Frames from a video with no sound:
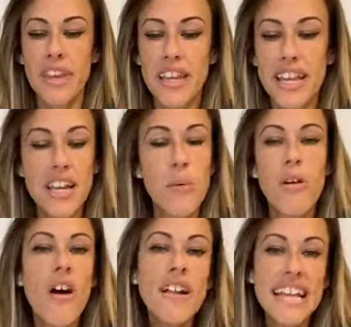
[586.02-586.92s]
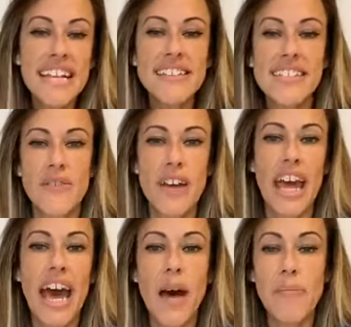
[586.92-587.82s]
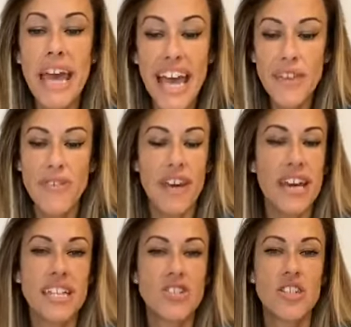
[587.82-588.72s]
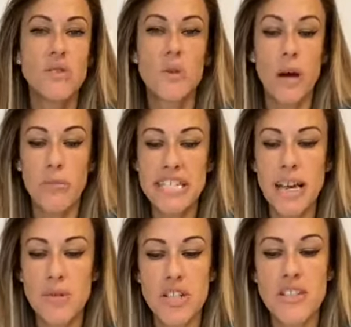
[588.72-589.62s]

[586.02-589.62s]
you know, we're all guilty of it. Our behaviour is due to our perception.